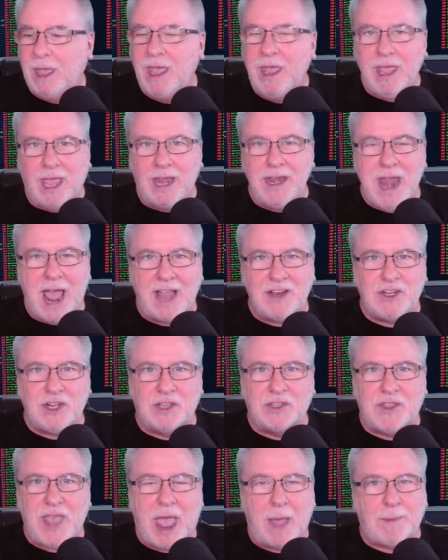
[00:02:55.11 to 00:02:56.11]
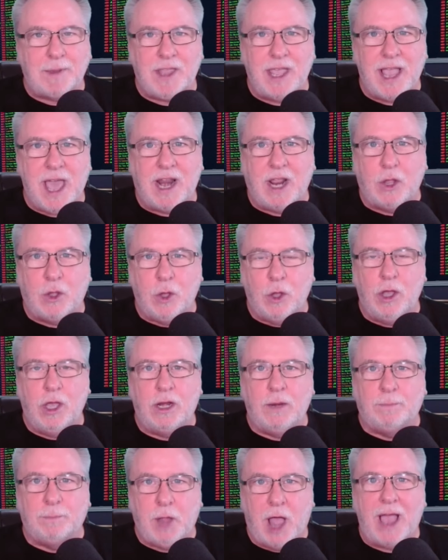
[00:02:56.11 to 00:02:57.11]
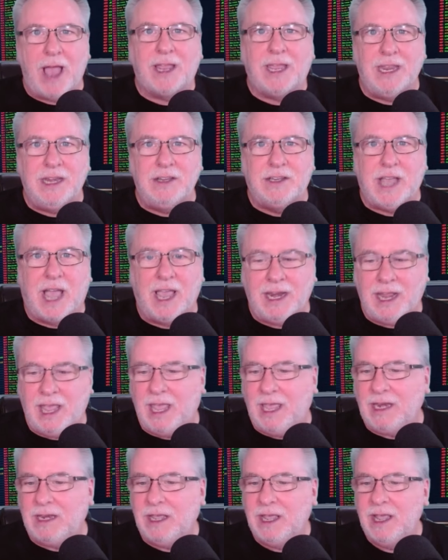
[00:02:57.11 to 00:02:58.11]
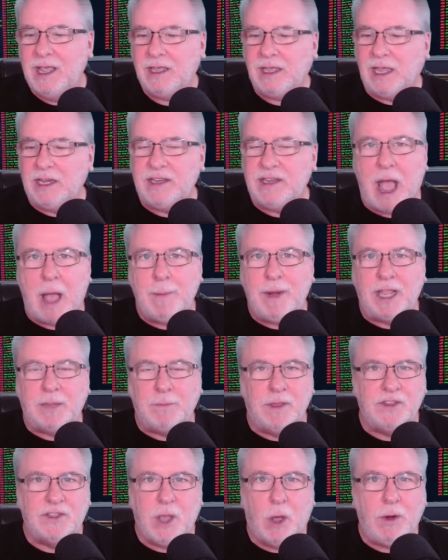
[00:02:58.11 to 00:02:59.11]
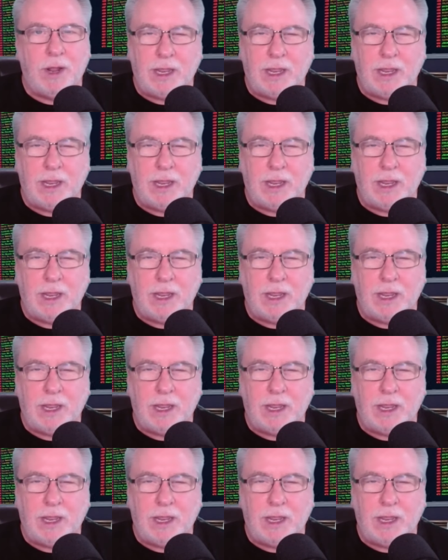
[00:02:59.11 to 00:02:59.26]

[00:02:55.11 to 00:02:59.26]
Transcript: And not just that, but they got a good blocking tight end in Dominic Mazzotti.